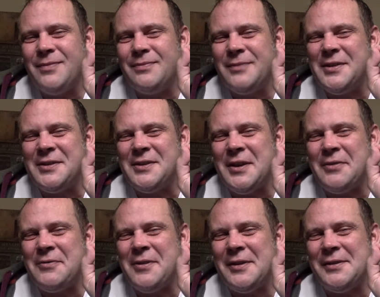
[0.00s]
Doesn't sound
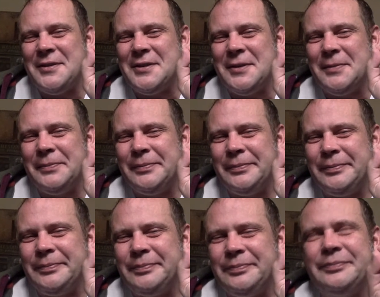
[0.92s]
right, does it?
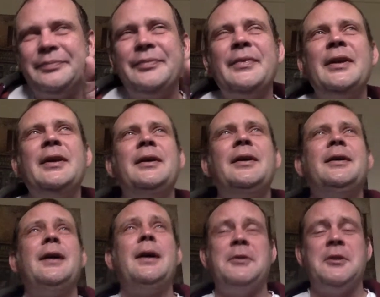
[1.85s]

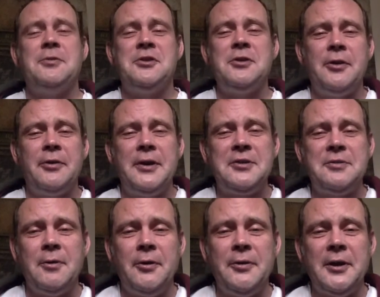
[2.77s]
I mean, there was no arrest
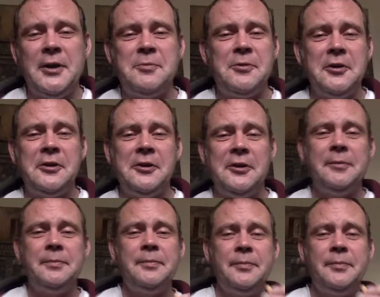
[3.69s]
warrant, that's pretty clear.